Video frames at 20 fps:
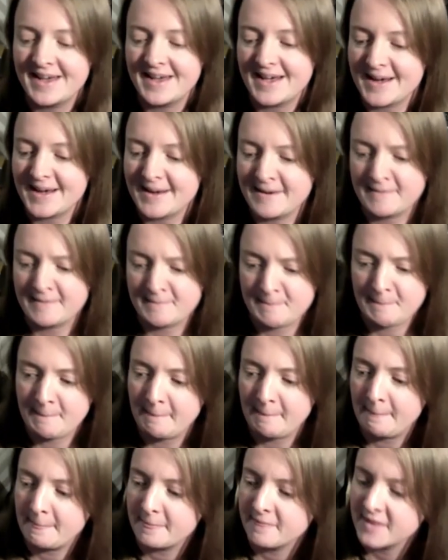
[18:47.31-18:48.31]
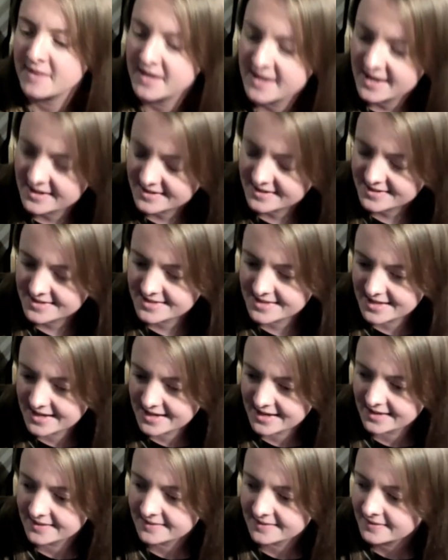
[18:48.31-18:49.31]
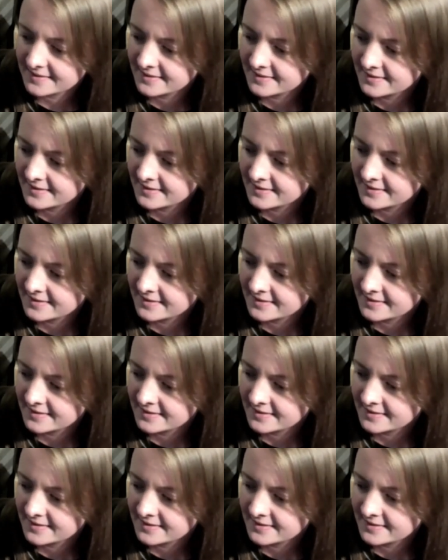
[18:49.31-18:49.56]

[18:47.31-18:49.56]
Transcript: The next thing